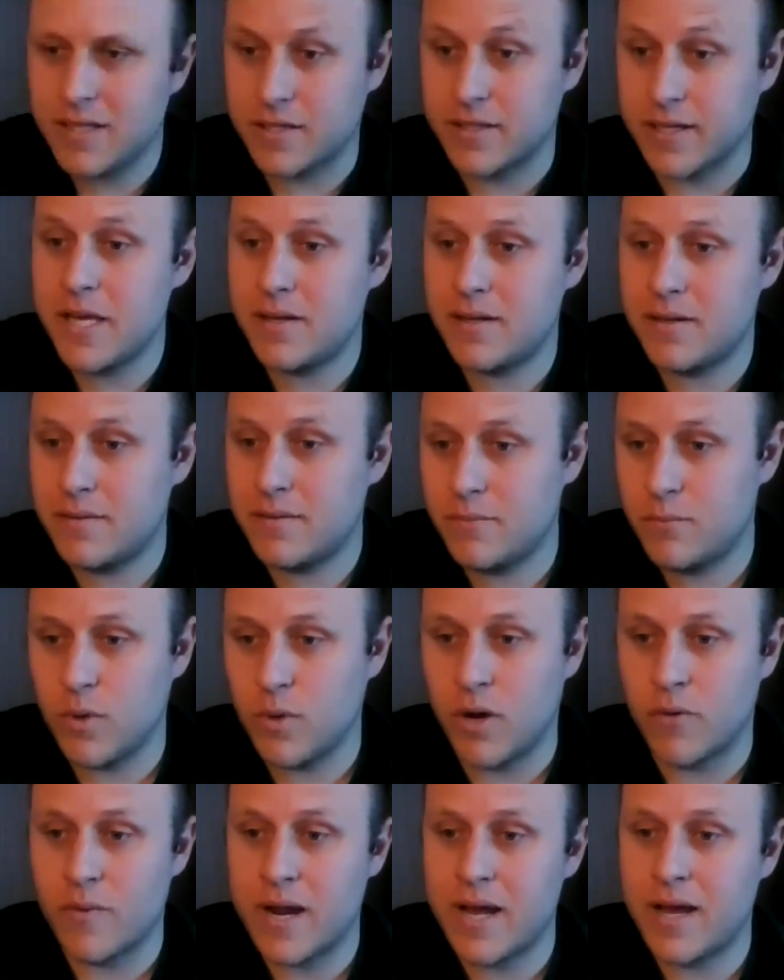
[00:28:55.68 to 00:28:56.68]
the
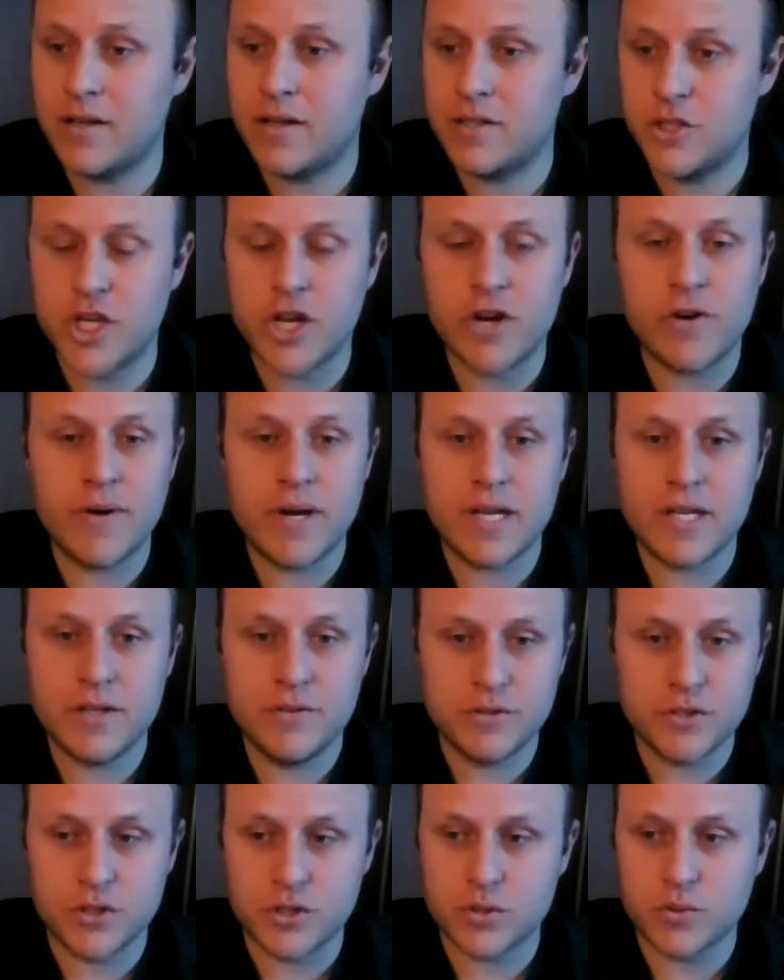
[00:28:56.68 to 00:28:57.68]
comment around
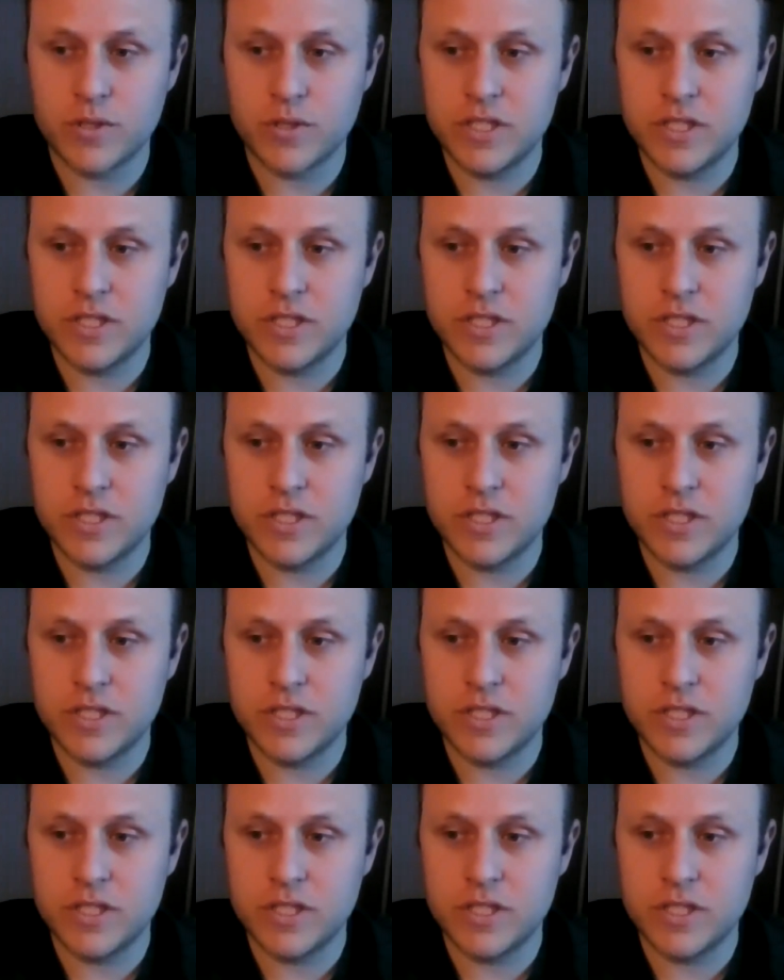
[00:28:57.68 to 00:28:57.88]
generating user